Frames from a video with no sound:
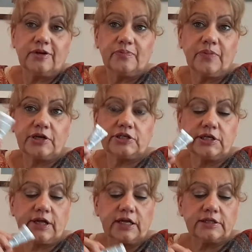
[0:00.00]
imagine
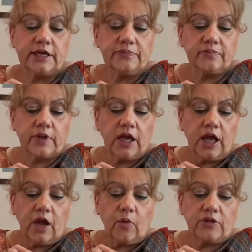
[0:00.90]
at that time,
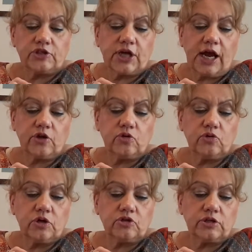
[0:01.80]
with
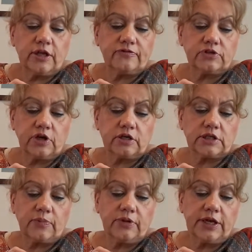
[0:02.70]
charcoal to lift dirt,
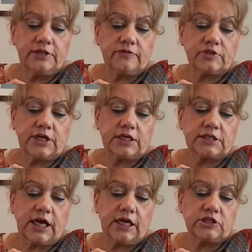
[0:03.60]
a blend of 6
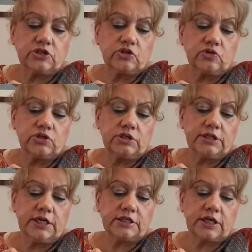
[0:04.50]
acids to loosen
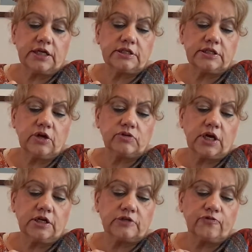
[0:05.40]
dead skin cells,
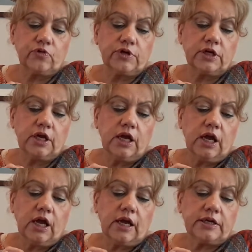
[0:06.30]
and it's fully
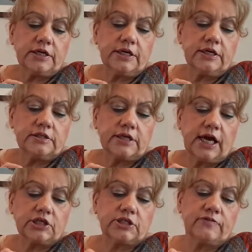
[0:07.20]

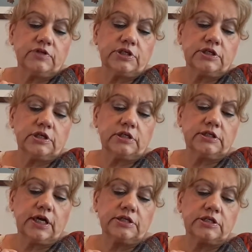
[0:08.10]
K-17
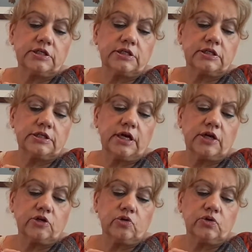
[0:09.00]
clay, instantly clear
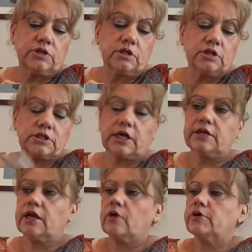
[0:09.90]
and glowing
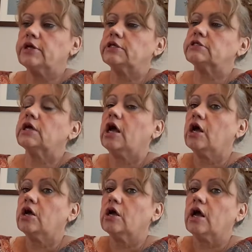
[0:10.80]
skin awaits.
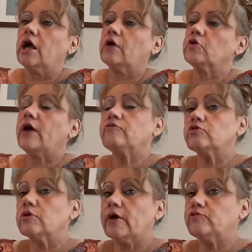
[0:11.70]
I
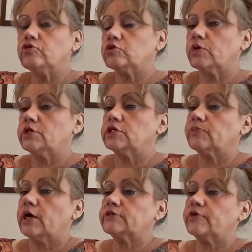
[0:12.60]
haven't used one of these
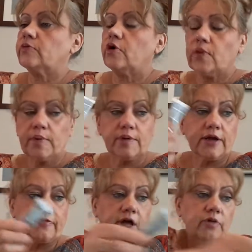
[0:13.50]
masks for a while, but maybe
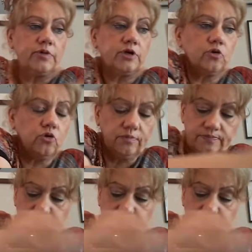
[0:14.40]
give that a wee go.